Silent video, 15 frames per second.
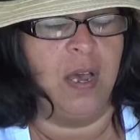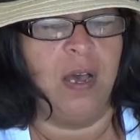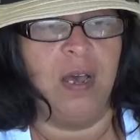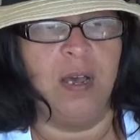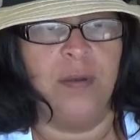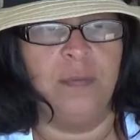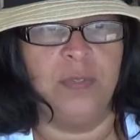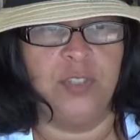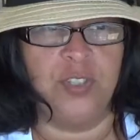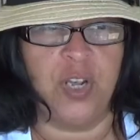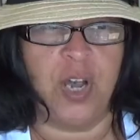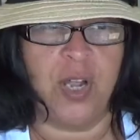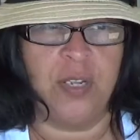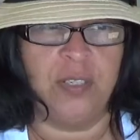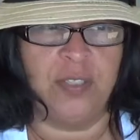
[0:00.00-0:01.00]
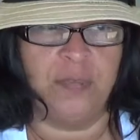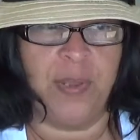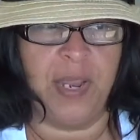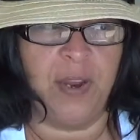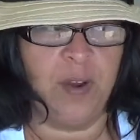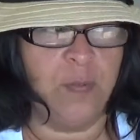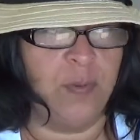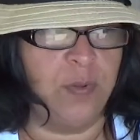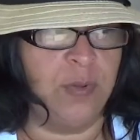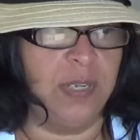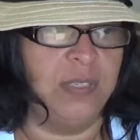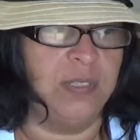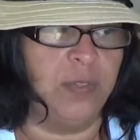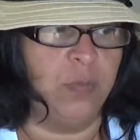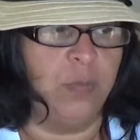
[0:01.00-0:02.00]
mashal is a parable,
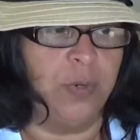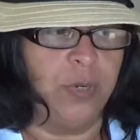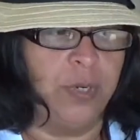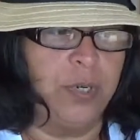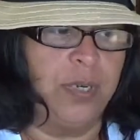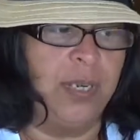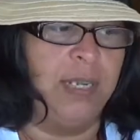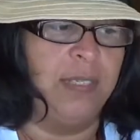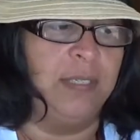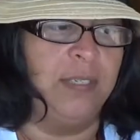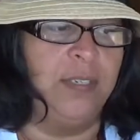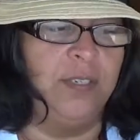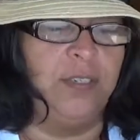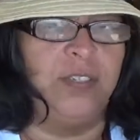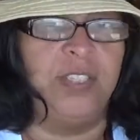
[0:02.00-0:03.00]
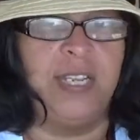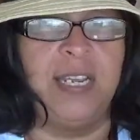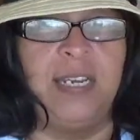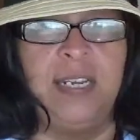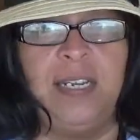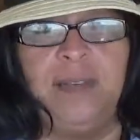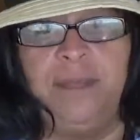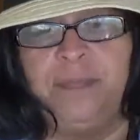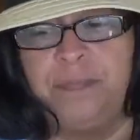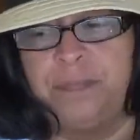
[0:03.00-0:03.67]
it's a word, it's an understanding.